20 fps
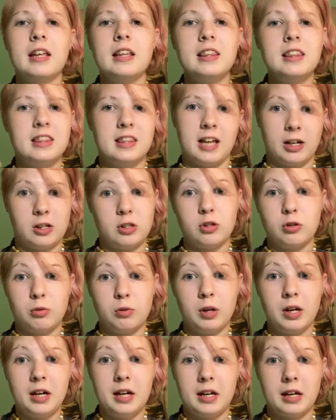That's
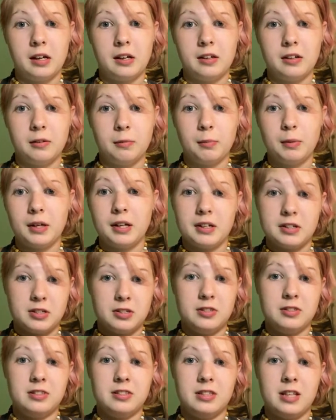okay,
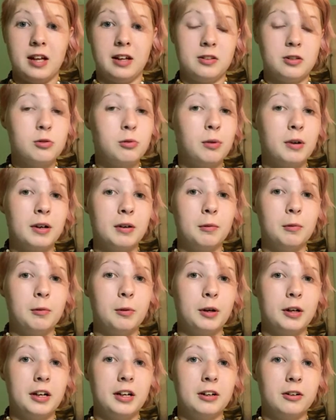because that's what
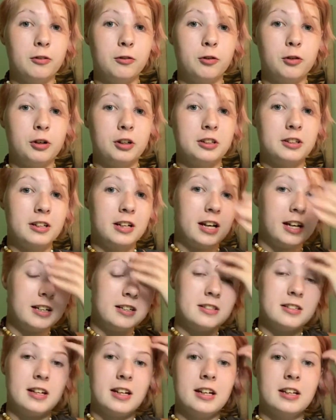we're here for today,
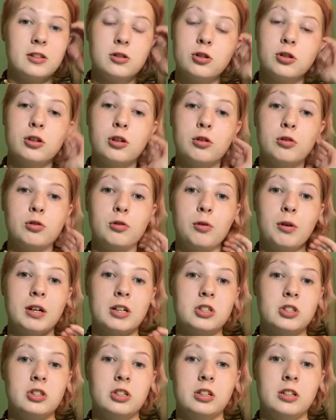is to answer those
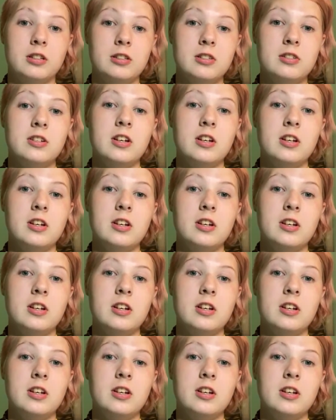questions